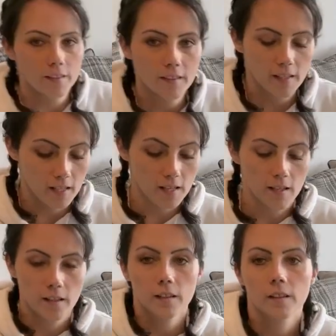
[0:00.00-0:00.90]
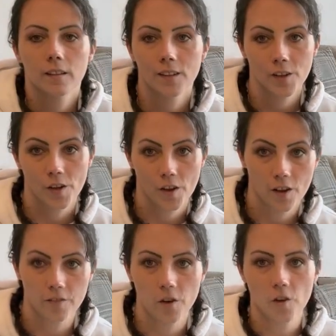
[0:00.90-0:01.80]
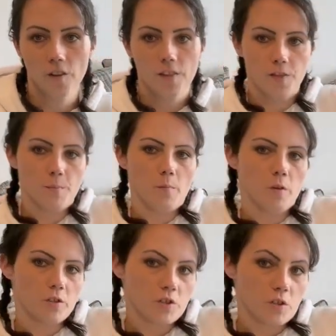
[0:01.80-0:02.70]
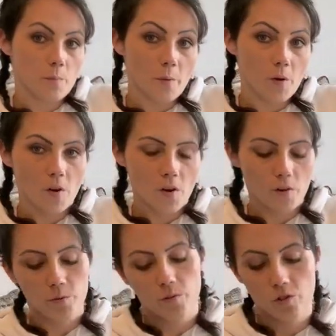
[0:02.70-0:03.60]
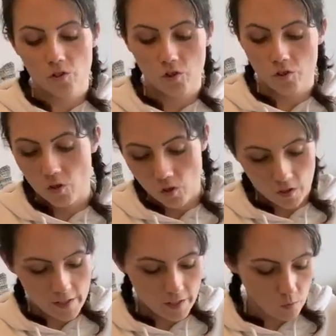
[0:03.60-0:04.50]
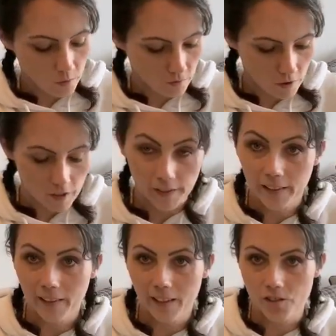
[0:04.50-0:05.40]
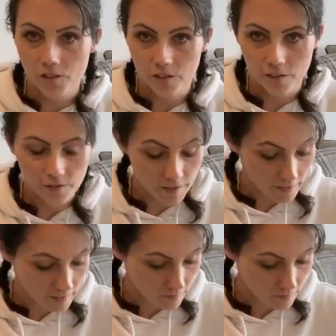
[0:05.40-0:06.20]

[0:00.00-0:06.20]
Here I've got the monster box, which has just got like all of our kind of collection of things